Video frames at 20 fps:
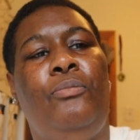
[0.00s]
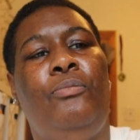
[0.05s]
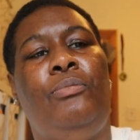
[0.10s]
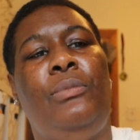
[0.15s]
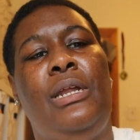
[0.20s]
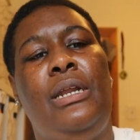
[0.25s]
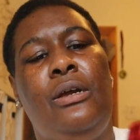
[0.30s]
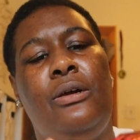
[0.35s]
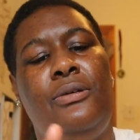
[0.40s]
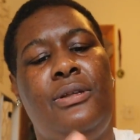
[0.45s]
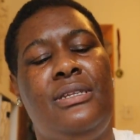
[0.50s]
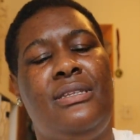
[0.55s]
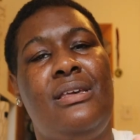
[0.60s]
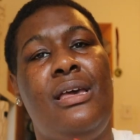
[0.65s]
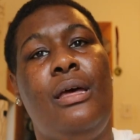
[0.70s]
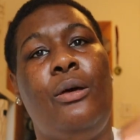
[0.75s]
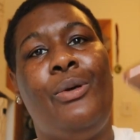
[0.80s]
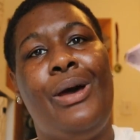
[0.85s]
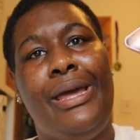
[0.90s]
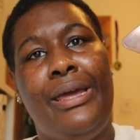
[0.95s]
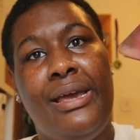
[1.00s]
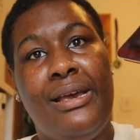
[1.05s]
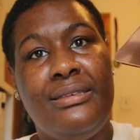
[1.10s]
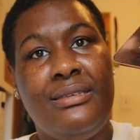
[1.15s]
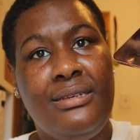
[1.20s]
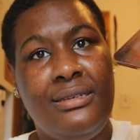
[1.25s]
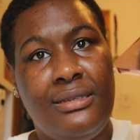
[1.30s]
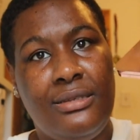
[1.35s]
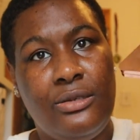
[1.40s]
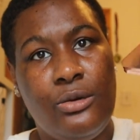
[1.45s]
Letting go of this
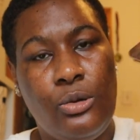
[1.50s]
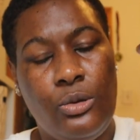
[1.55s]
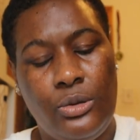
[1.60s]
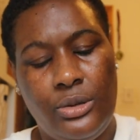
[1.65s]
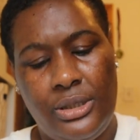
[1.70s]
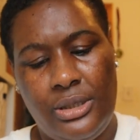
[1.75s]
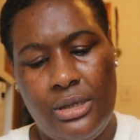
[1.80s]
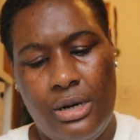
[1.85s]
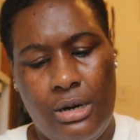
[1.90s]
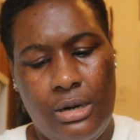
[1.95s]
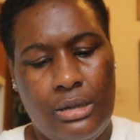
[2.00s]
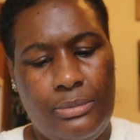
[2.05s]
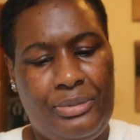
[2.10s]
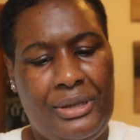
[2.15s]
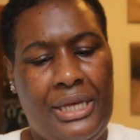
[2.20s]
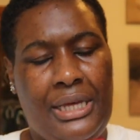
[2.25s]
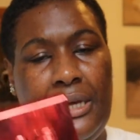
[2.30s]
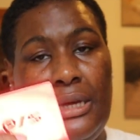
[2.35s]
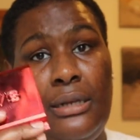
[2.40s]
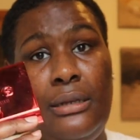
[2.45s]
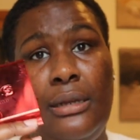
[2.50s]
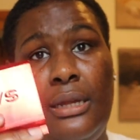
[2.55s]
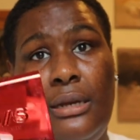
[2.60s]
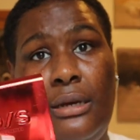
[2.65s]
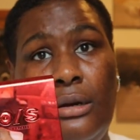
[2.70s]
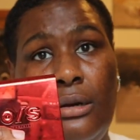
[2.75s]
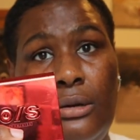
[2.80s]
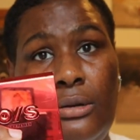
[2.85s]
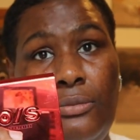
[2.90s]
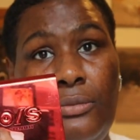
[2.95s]
LYS because it's old and hard pan.
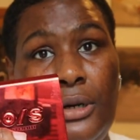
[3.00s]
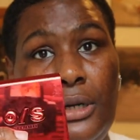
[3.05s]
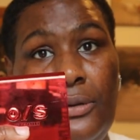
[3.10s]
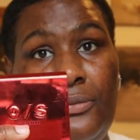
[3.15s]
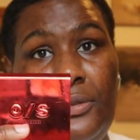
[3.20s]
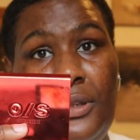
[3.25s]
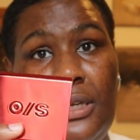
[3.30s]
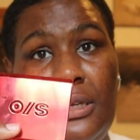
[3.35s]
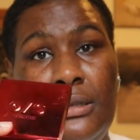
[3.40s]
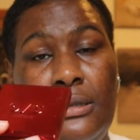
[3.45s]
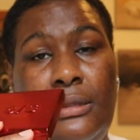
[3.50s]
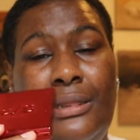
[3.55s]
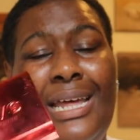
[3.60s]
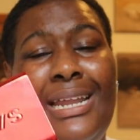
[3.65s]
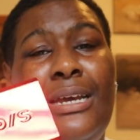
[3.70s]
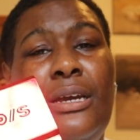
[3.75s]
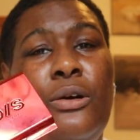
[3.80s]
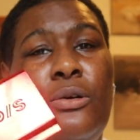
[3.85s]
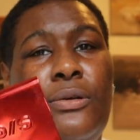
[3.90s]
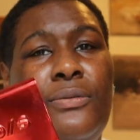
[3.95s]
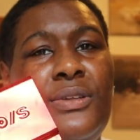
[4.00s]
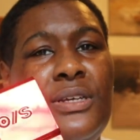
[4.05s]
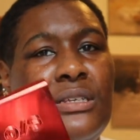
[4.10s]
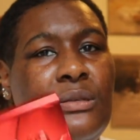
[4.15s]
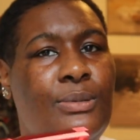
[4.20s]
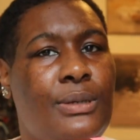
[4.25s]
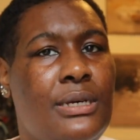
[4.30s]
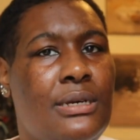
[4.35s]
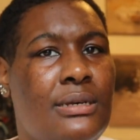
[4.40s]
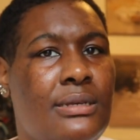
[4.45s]
Letting go of
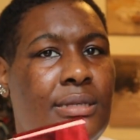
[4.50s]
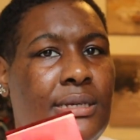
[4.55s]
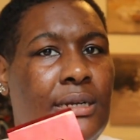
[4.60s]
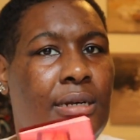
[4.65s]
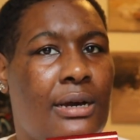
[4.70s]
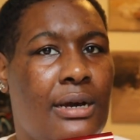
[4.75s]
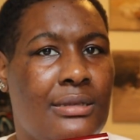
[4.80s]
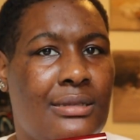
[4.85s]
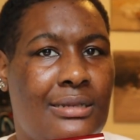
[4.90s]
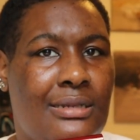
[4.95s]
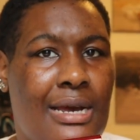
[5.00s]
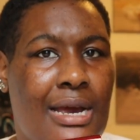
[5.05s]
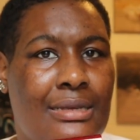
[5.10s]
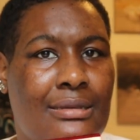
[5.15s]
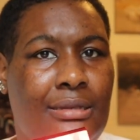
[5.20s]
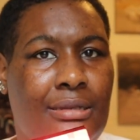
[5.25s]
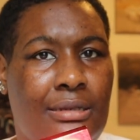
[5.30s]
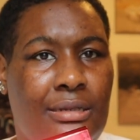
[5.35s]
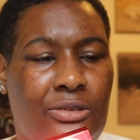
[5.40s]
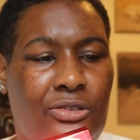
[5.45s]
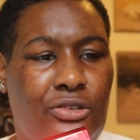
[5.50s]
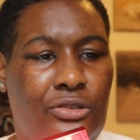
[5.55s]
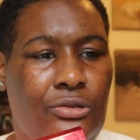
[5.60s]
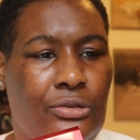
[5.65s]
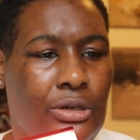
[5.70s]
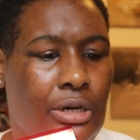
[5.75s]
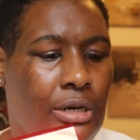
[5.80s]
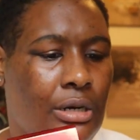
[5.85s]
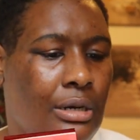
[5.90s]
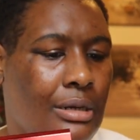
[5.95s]
this because it oxidizes and is too
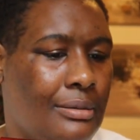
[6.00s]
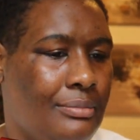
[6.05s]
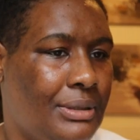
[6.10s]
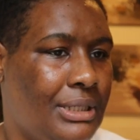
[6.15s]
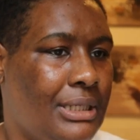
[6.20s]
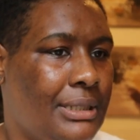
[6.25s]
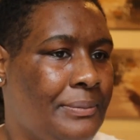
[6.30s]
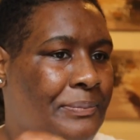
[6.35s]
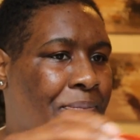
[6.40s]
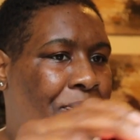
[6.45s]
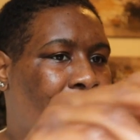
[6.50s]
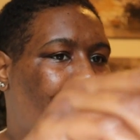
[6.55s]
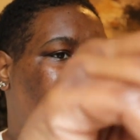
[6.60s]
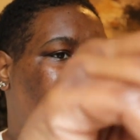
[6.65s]
dark on me.